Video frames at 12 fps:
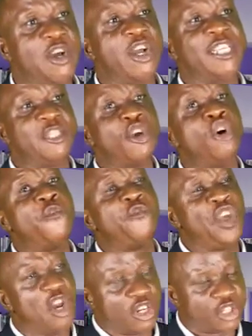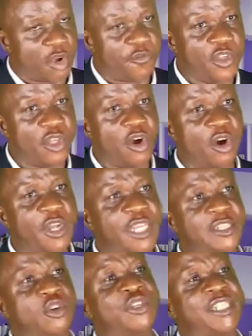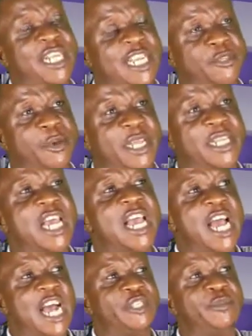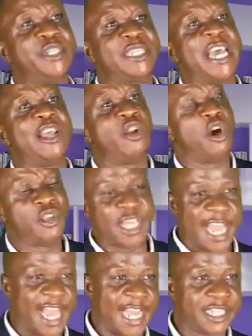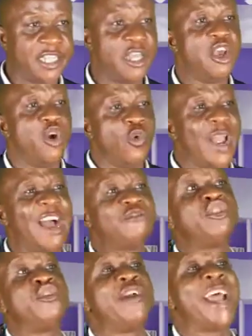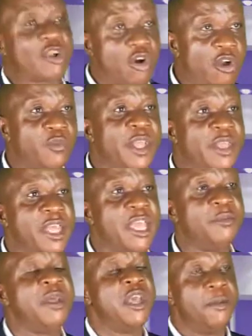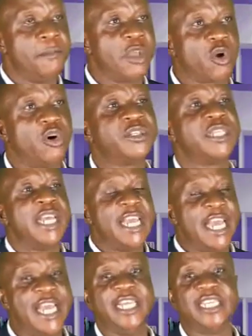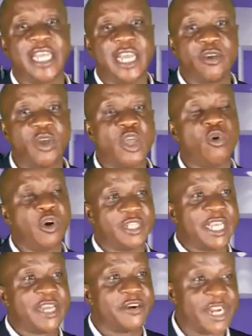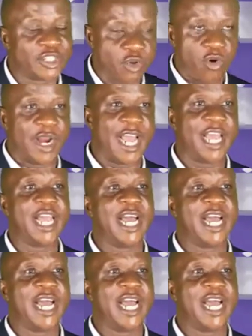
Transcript: or his own philosophy or his own statement has been said long years, we have to reckon with him because he was a great scholar.